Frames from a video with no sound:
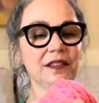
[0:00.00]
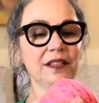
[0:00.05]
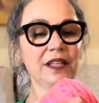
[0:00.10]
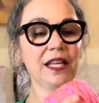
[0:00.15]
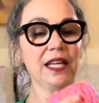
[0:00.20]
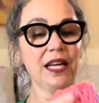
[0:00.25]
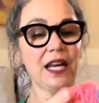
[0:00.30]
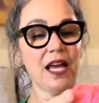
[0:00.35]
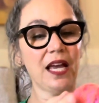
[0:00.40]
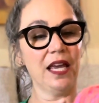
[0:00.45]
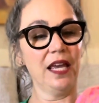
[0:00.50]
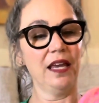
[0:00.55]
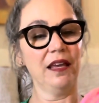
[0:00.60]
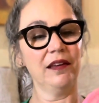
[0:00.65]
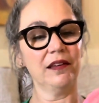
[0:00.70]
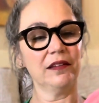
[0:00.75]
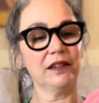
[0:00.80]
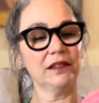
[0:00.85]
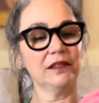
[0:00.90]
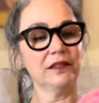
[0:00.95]
and I
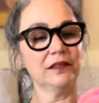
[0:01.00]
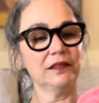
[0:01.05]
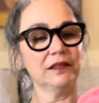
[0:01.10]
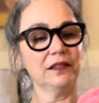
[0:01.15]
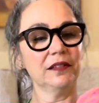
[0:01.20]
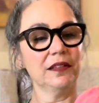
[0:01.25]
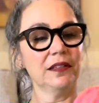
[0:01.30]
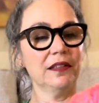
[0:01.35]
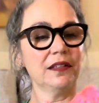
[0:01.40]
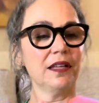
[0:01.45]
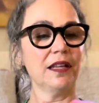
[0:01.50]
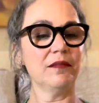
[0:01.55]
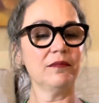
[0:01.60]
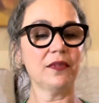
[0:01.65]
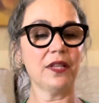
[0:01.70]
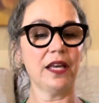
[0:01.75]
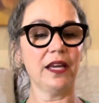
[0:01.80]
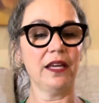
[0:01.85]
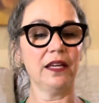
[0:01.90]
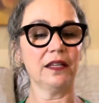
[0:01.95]
am
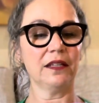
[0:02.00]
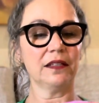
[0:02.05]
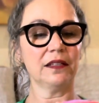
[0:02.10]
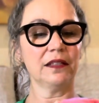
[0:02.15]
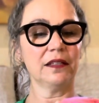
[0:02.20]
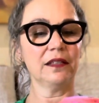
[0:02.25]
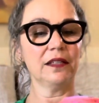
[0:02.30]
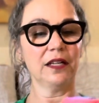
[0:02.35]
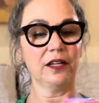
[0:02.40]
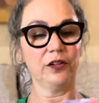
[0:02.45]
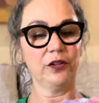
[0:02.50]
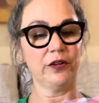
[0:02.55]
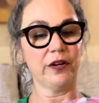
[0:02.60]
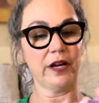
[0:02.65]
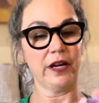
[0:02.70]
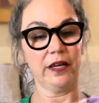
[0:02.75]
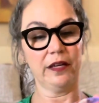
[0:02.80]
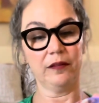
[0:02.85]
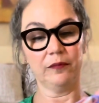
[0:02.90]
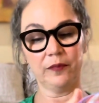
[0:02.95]
like gonna
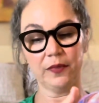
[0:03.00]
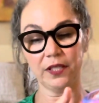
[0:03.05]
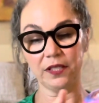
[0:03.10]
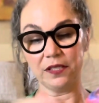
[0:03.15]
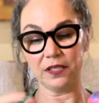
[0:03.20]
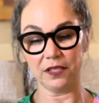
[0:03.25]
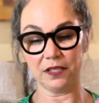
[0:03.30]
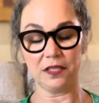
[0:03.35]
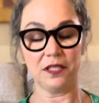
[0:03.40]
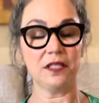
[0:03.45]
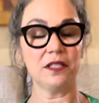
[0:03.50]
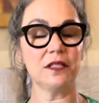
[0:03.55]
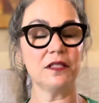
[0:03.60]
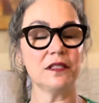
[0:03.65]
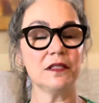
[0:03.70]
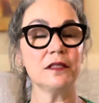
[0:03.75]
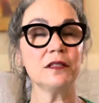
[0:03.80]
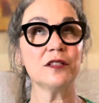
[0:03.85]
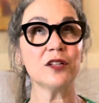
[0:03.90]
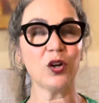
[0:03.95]
cry because it's
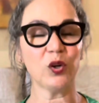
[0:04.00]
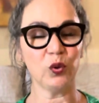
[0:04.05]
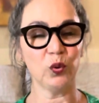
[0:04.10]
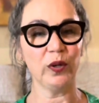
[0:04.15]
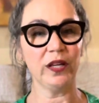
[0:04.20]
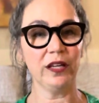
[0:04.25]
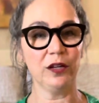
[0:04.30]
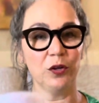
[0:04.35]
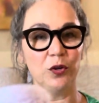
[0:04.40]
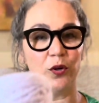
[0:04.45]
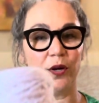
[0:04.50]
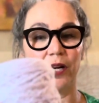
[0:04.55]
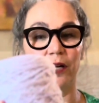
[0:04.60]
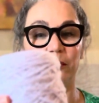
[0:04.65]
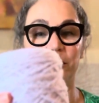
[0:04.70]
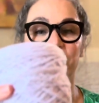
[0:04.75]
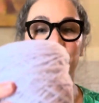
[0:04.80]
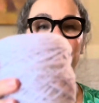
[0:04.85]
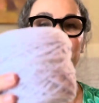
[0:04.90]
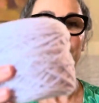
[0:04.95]
so incredible.